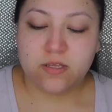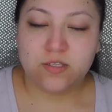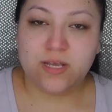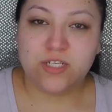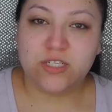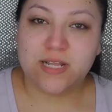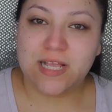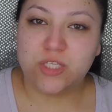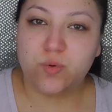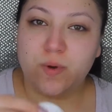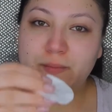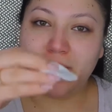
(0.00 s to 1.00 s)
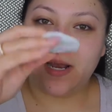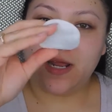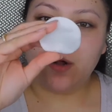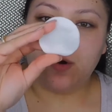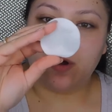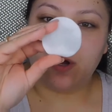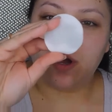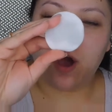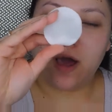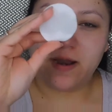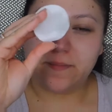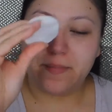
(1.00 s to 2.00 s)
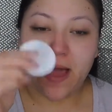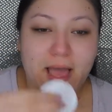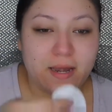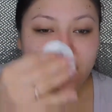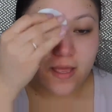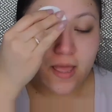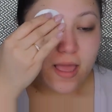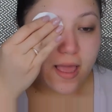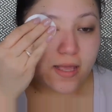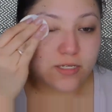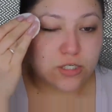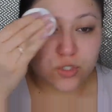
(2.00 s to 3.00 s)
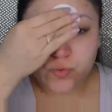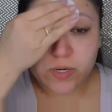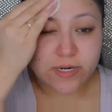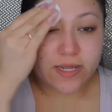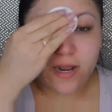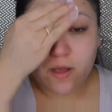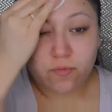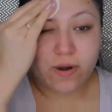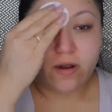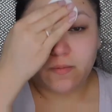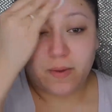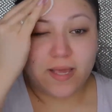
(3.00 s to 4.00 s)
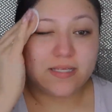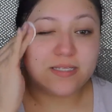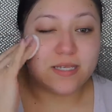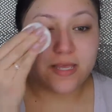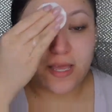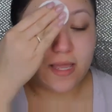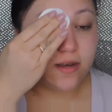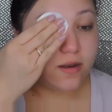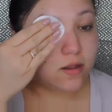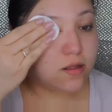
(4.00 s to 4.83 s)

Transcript: So I just like to wet my little cotton pad and just run it around my skin.